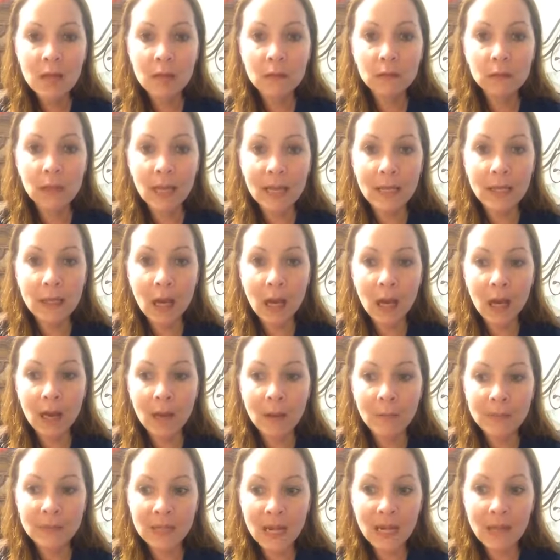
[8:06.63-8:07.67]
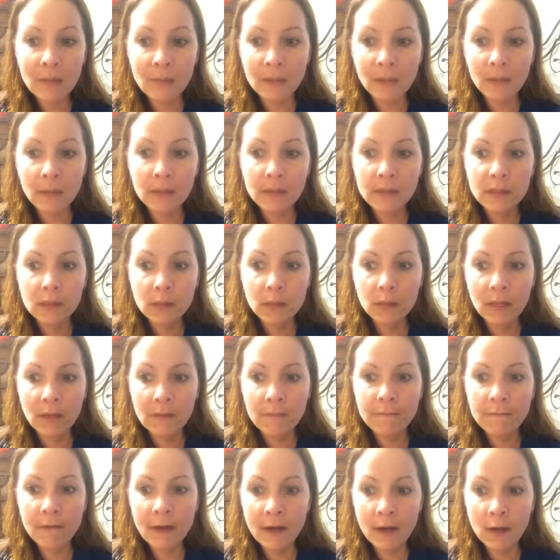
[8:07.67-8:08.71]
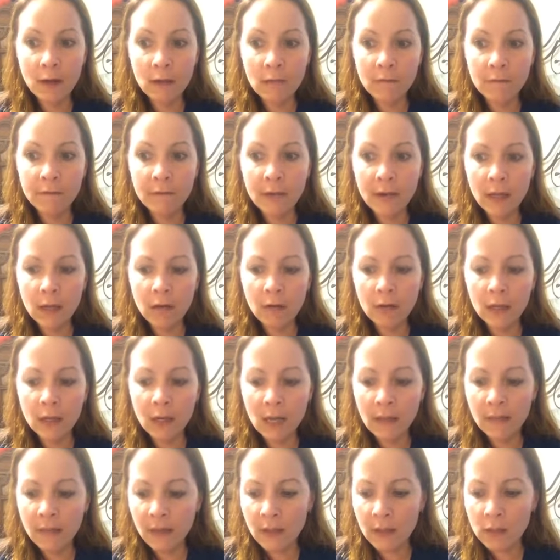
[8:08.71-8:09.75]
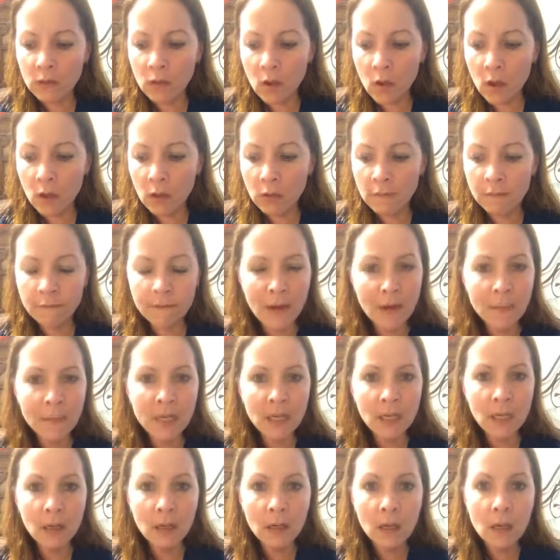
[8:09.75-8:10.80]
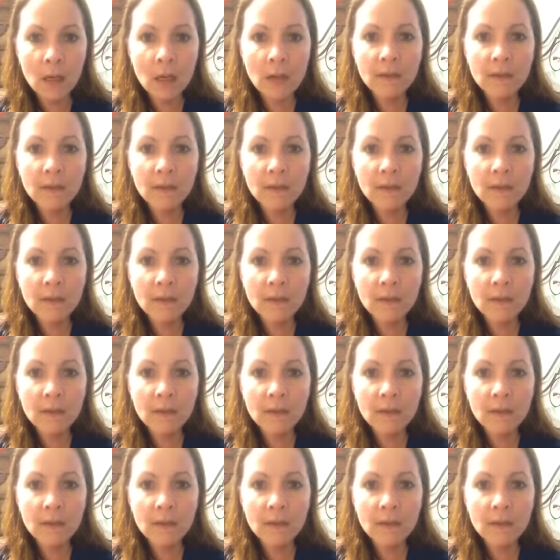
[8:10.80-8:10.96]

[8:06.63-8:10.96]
like diet pills, like phenigrin, I think it's called, phetamine.